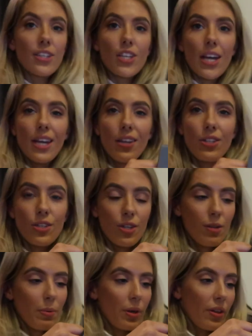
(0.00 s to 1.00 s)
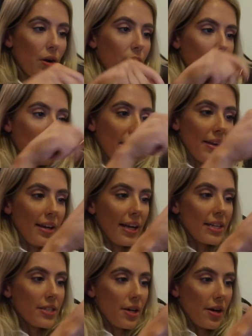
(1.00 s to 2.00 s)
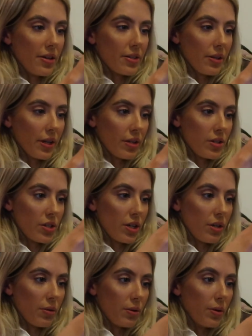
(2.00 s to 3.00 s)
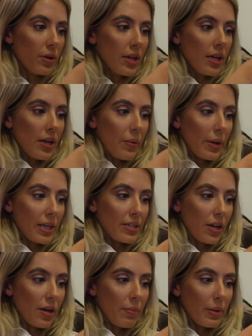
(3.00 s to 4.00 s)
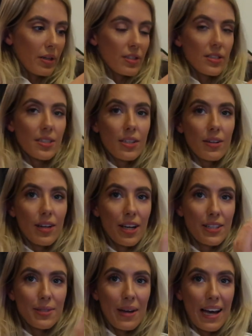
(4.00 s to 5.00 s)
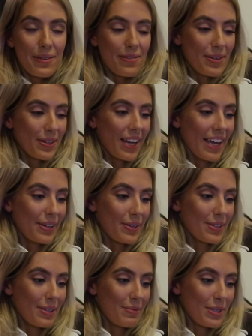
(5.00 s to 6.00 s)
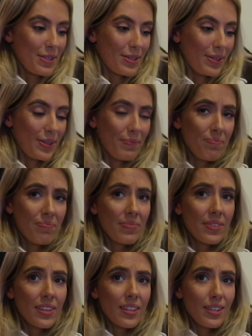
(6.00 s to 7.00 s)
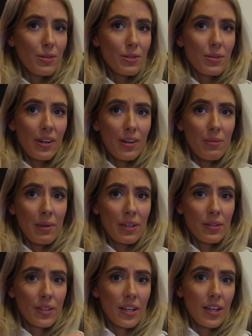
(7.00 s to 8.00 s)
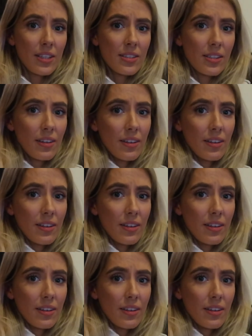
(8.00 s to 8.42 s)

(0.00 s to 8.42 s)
Jay to put that on me later so I can show you all when he's home, because I swear with long nails I'm just not used to it. Oh my god, guys.